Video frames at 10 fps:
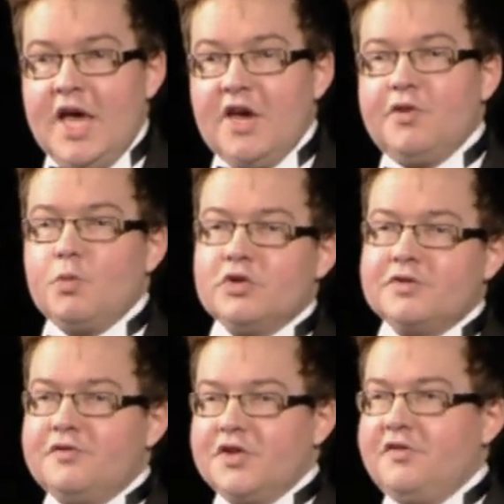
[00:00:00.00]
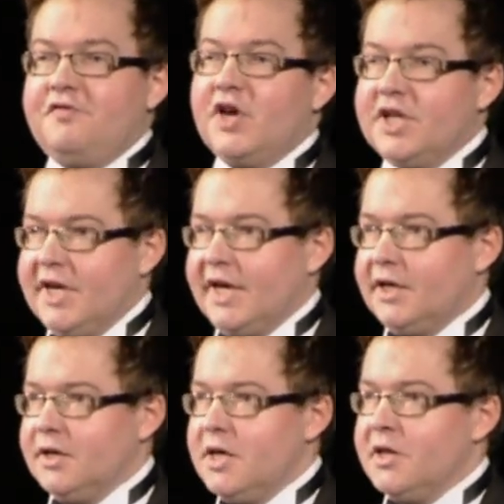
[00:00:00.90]
if it wasn't for the
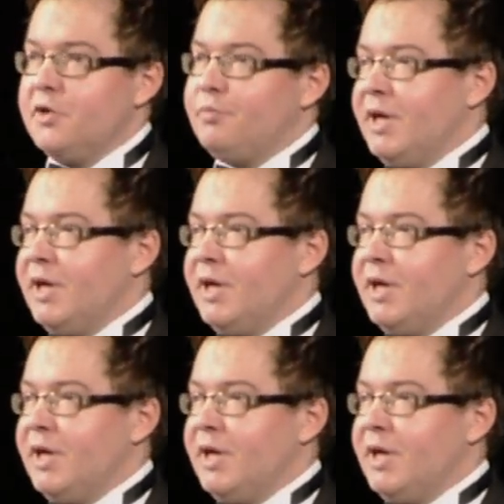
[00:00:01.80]
funding that